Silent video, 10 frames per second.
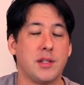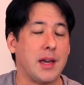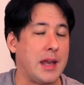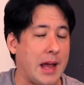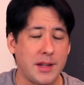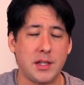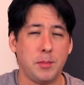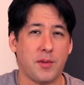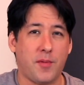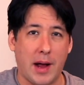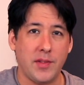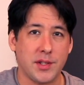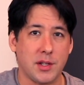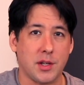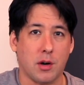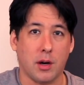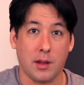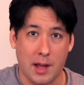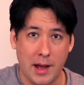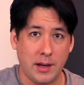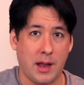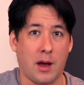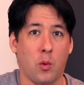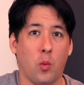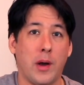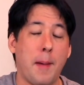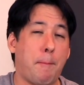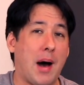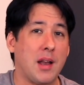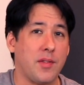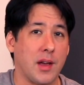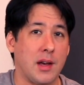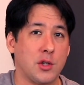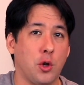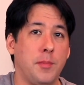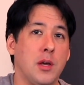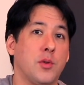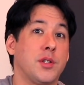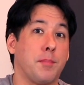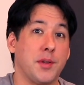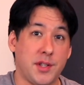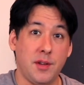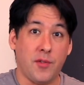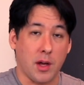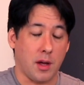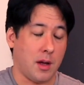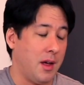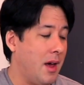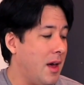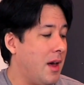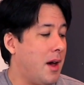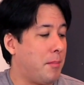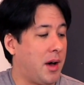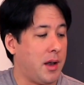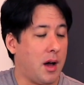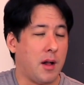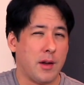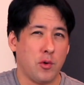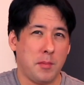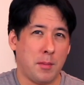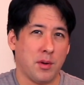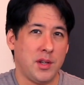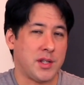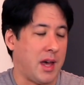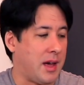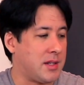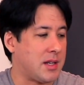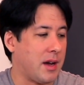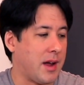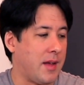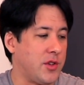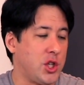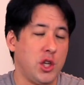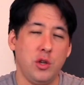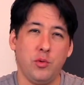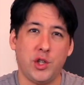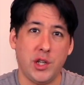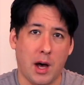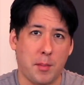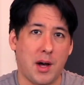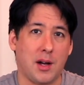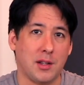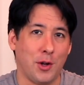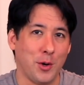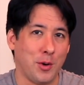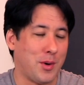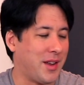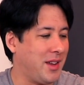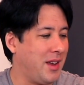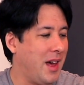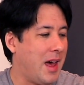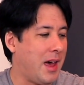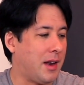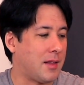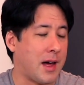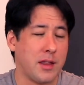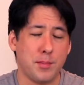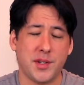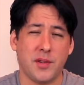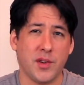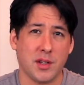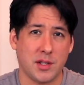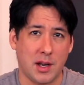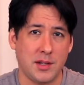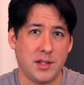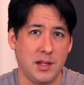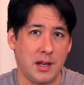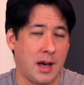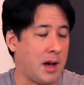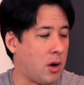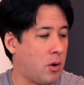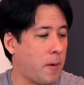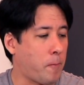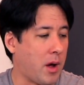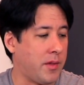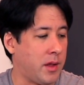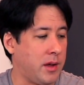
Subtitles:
I cannot seem to find this guitar online now. When I bought it, the guy told me it was a Pacifica. But all I remember is the headstock had this huge Yamaha logo on it, and a lot of the Pacificas that I see now on the